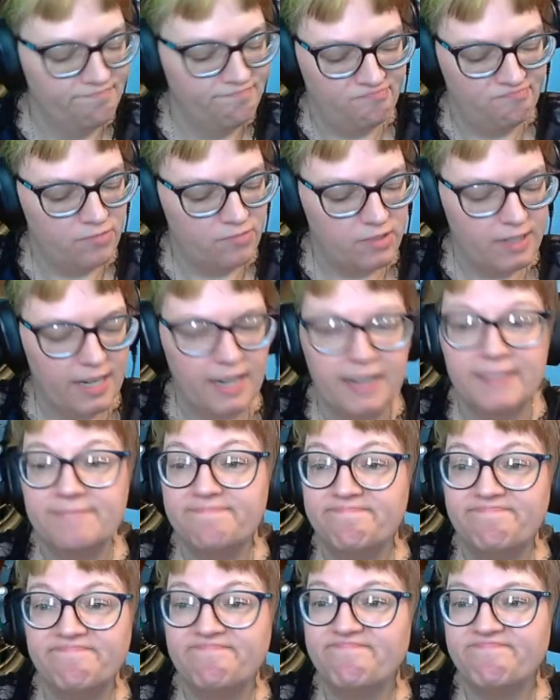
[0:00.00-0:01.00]
Forget it.
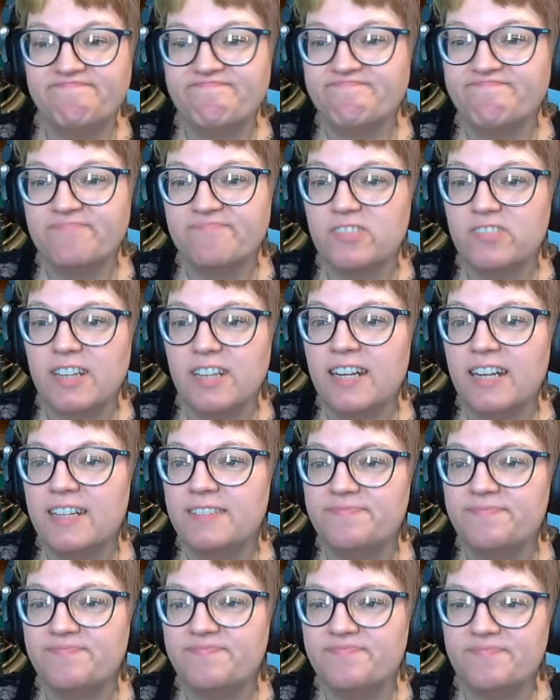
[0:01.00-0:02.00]
Forget
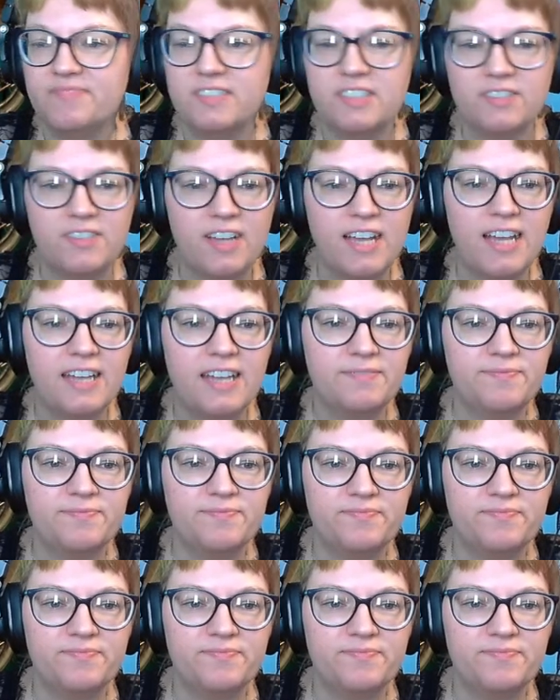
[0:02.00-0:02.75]
it. It's fine.